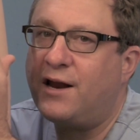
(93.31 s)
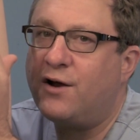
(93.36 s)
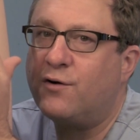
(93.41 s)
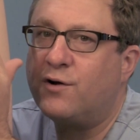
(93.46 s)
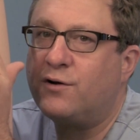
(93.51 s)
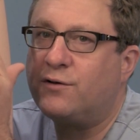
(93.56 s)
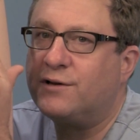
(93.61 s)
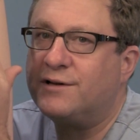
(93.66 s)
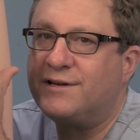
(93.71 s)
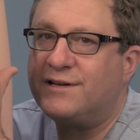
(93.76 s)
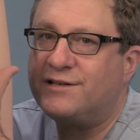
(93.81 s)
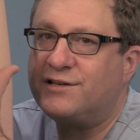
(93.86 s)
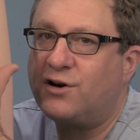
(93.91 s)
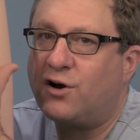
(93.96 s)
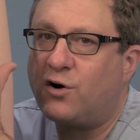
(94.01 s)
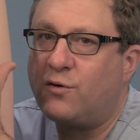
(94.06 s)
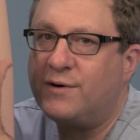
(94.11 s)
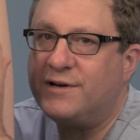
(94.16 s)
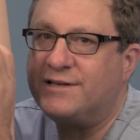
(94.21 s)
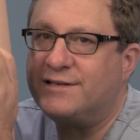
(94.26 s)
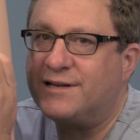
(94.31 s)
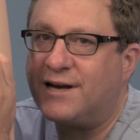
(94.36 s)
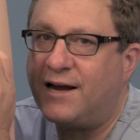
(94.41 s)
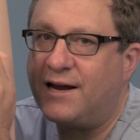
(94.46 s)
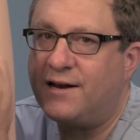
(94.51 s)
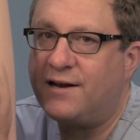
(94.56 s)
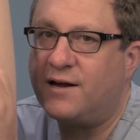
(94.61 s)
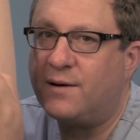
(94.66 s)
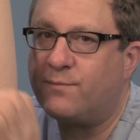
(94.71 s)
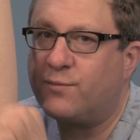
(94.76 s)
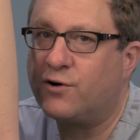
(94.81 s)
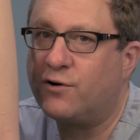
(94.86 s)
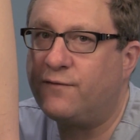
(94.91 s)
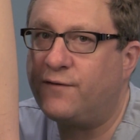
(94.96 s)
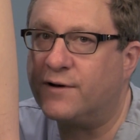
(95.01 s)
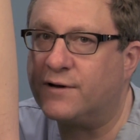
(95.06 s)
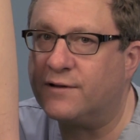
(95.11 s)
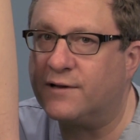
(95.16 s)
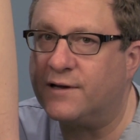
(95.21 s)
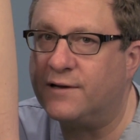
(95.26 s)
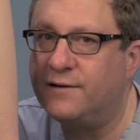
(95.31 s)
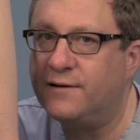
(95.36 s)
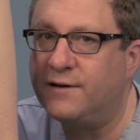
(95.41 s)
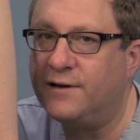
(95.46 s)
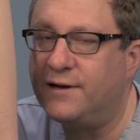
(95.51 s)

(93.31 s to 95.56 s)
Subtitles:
areola doesn't always tighten up perfectly.